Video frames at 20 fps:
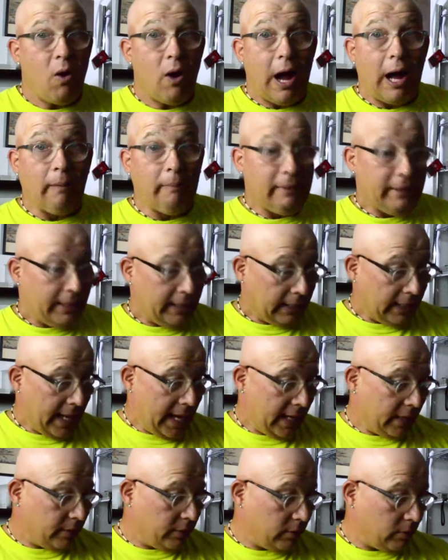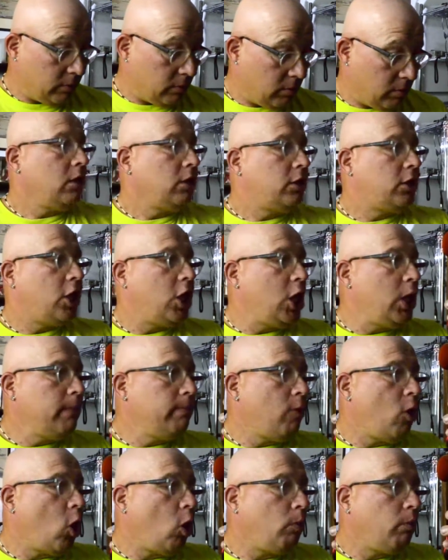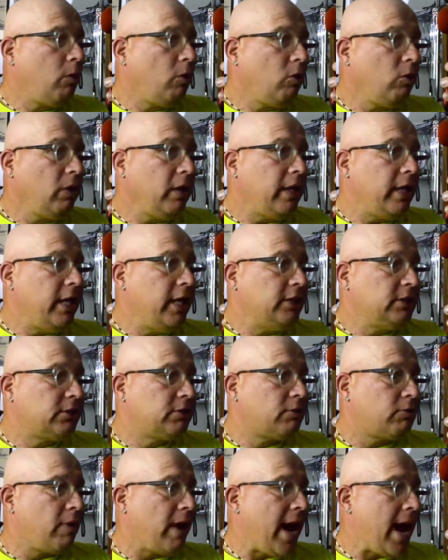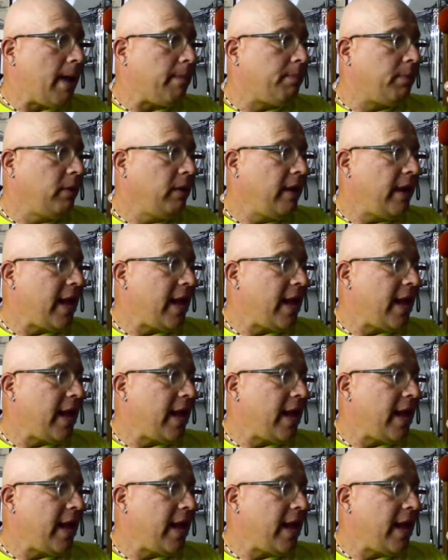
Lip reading: I'll be glad to. T-Mobile is crap!